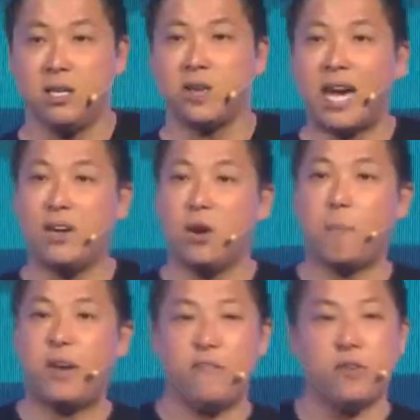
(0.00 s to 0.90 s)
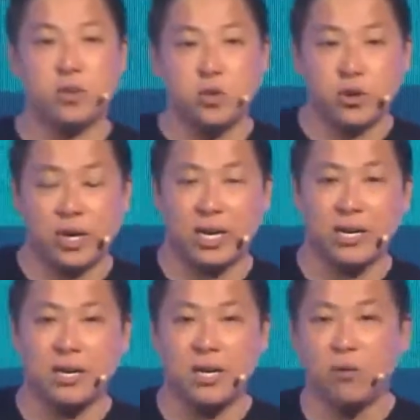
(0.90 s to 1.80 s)
you cannot pivot too
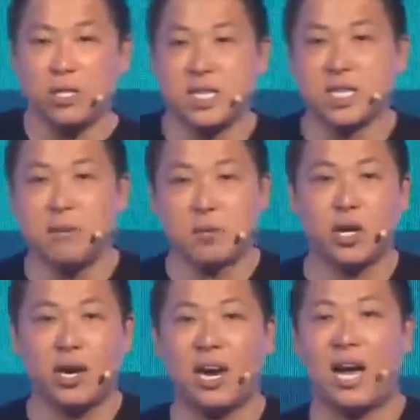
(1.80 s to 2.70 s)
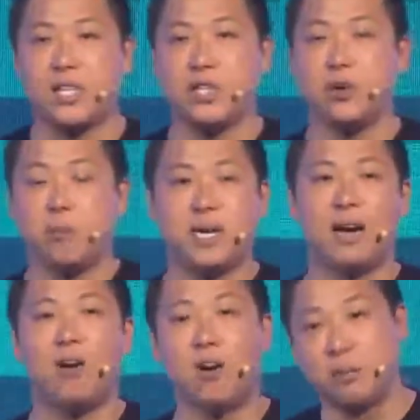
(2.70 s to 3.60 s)
quickly. You will just keep trying until you
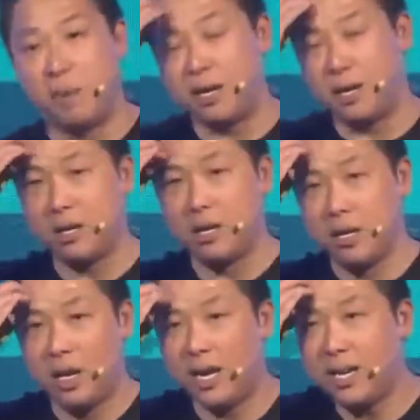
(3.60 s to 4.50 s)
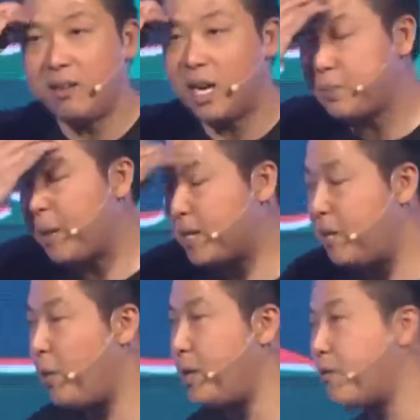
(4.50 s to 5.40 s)
burn out all the money. And then,
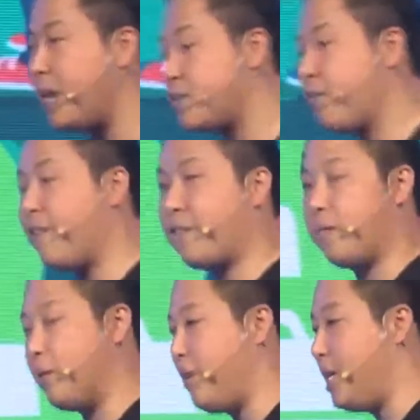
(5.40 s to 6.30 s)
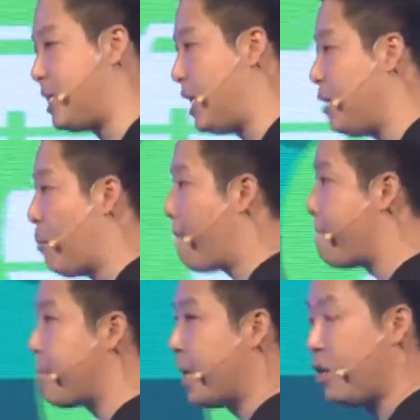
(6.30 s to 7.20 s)
especially when you raise funds from a VC,
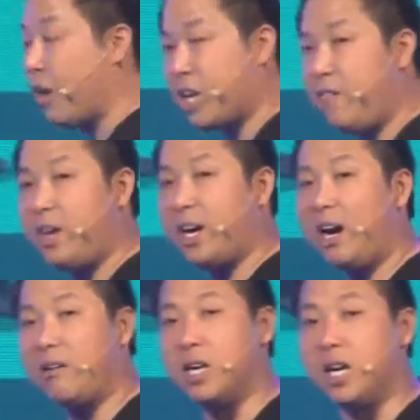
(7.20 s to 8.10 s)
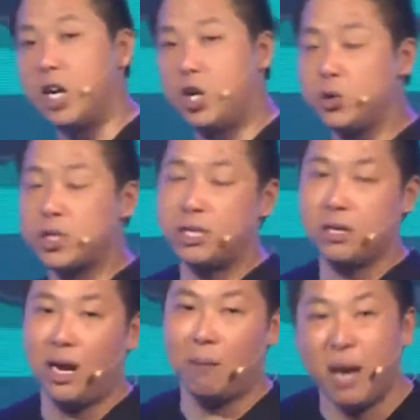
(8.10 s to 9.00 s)
you are giving out a huge,
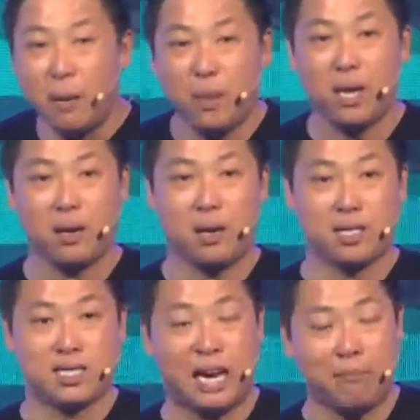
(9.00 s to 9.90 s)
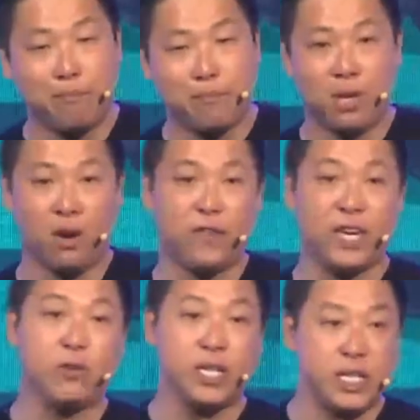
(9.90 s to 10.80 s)
maybe a sum of
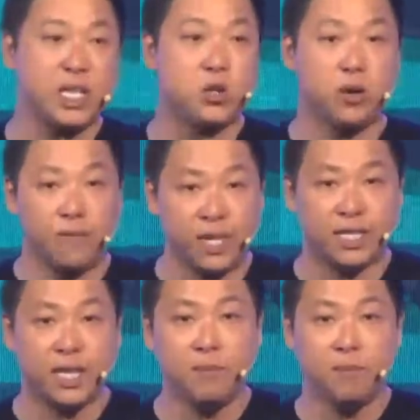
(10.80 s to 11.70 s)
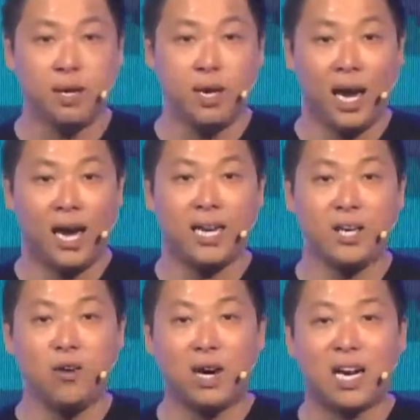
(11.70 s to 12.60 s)
equity to a VC, and
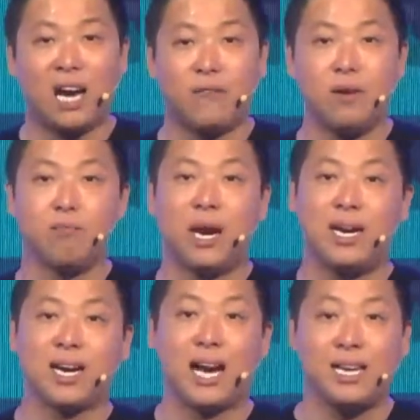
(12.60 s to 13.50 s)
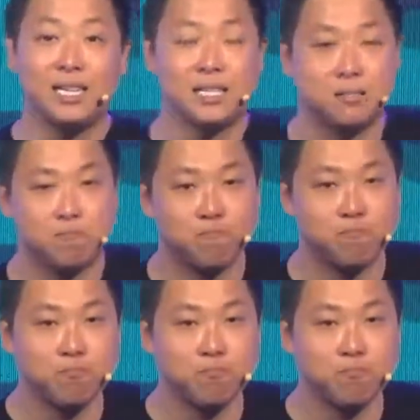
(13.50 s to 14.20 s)
then you are governed by their guidance.